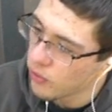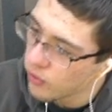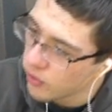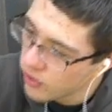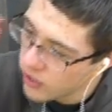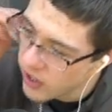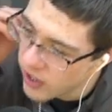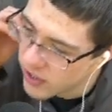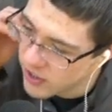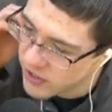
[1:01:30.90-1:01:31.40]

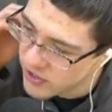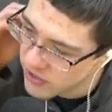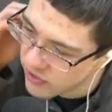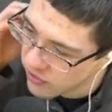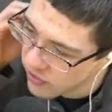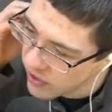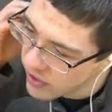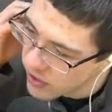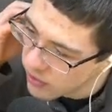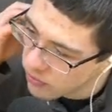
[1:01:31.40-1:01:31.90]
had his
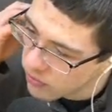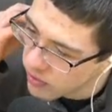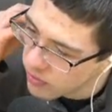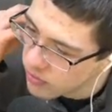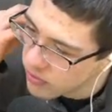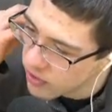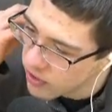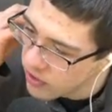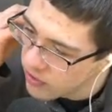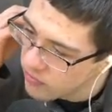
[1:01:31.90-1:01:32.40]
leg ripped
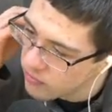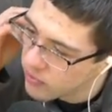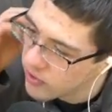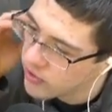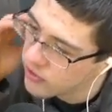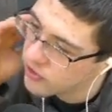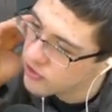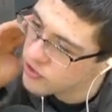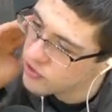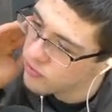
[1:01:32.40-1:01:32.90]
off by
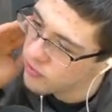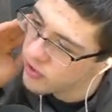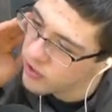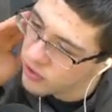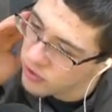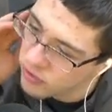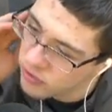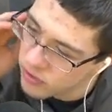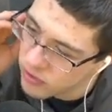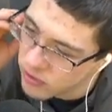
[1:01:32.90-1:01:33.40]
the
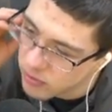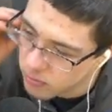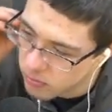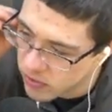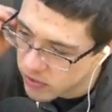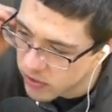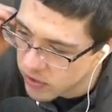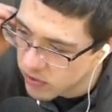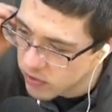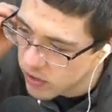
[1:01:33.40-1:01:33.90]
Dorito, but
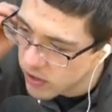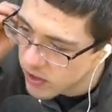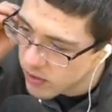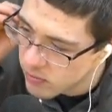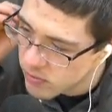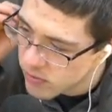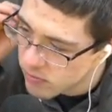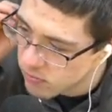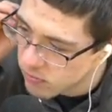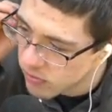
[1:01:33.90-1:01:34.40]
the
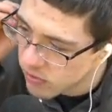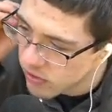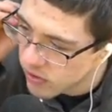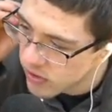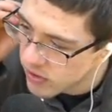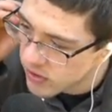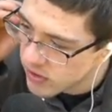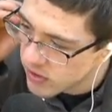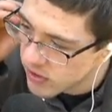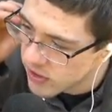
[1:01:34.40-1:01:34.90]
crab's
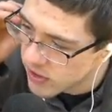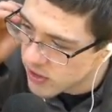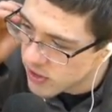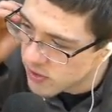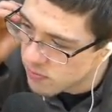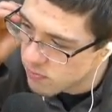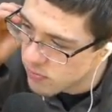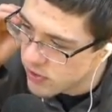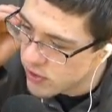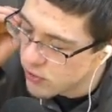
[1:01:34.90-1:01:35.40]
blood is
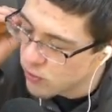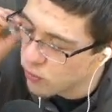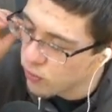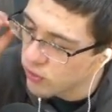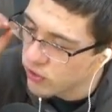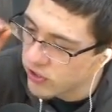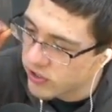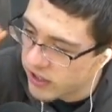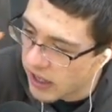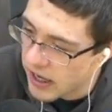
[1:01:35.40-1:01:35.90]
pure
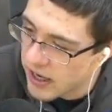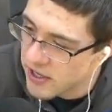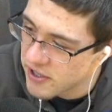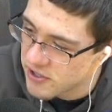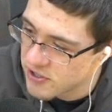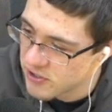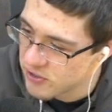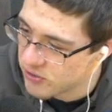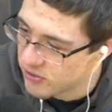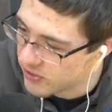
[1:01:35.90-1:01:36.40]

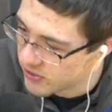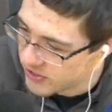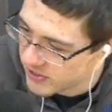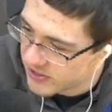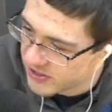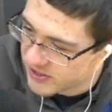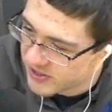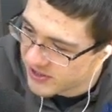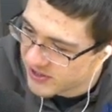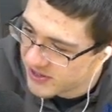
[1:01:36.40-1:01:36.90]

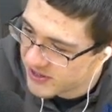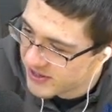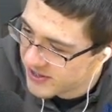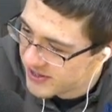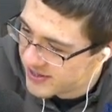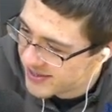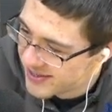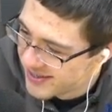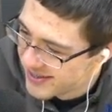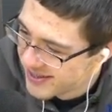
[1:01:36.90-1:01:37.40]
gasoline.
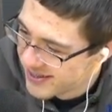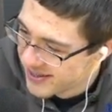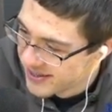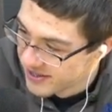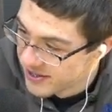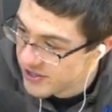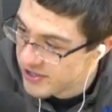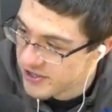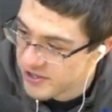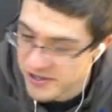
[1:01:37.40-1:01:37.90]

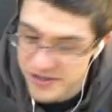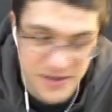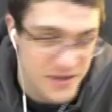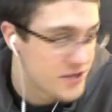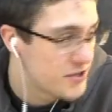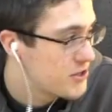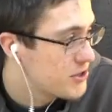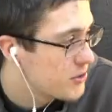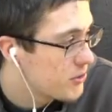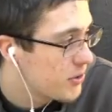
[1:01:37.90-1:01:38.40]
This is a
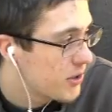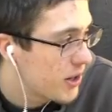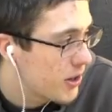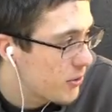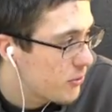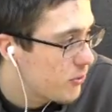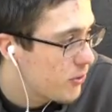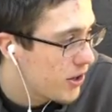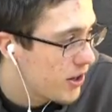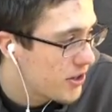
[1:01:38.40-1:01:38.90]
story I
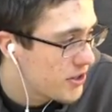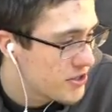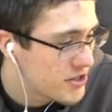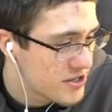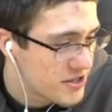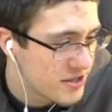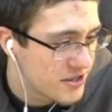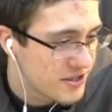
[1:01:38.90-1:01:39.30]
would write, isn't it?